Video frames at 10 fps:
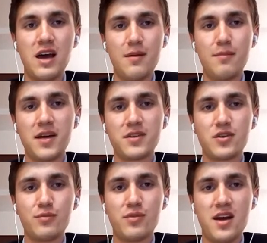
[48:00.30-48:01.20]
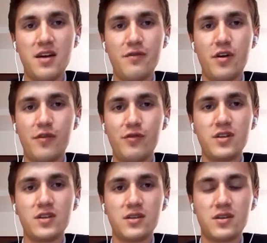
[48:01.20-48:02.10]
makes you pay for
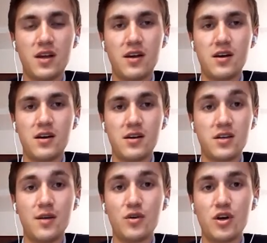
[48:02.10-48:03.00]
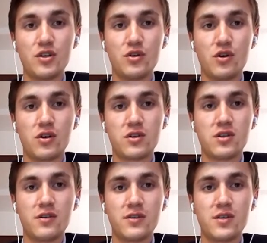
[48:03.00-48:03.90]
every time you go to a
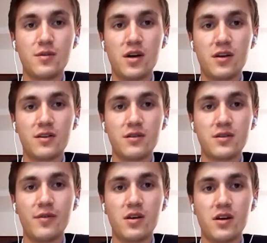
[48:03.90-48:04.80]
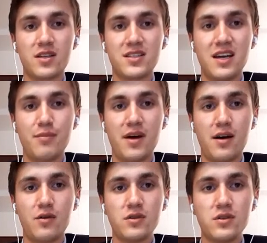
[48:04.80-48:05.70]
doctor something like £10.
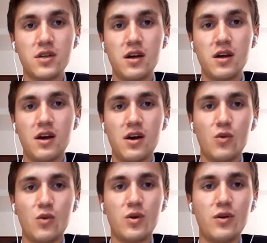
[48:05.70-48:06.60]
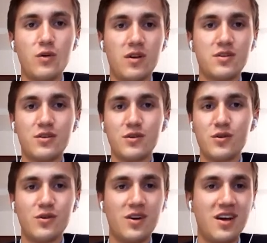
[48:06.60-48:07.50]
Would you
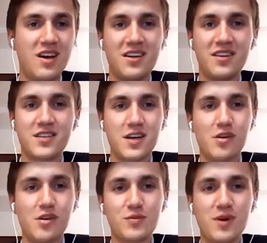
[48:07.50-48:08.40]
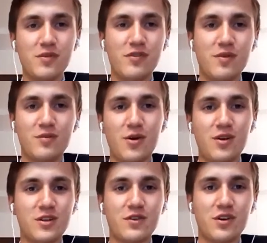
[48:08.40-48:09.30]
to discourage people from going
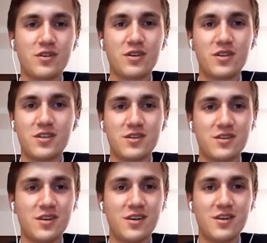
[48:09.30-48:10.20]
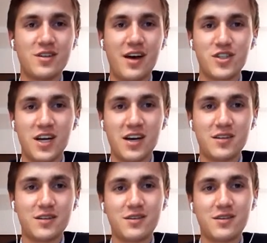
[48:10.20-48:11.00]
to the doctor just to have a chat?